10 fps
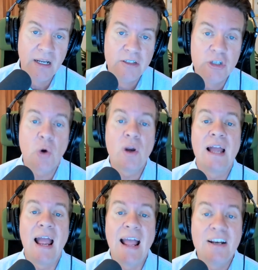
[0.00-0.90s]

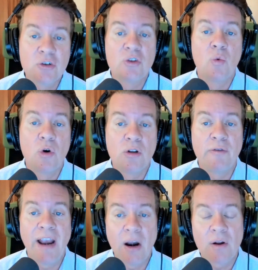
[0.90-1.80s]
DeJoria entered the world
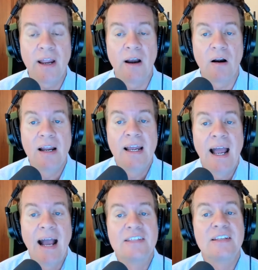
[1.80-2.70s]
of hair care
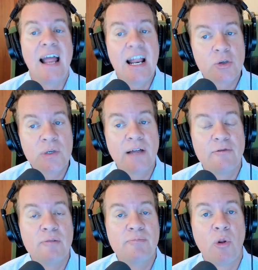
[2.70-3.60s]
as an entry
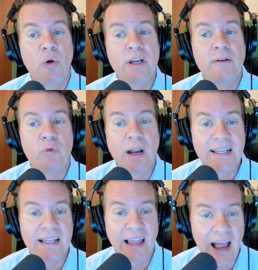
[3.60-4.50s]
level employee of
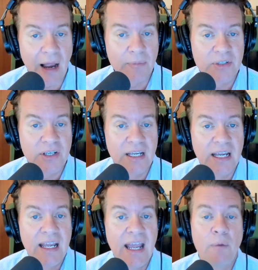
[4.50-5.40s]
Redken Labs
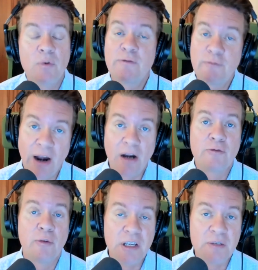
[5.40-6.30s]
and was
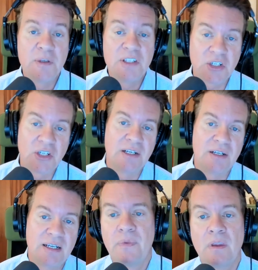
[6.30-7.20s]
fired from his position.
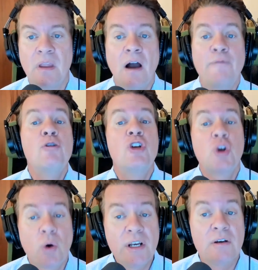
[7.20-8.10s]
A few
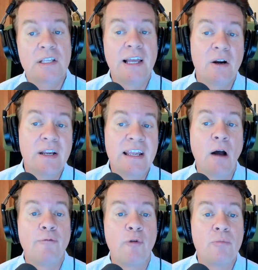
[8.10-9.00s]
short years later, he
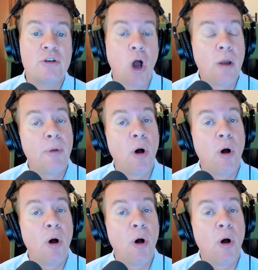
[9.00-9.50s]
helped form John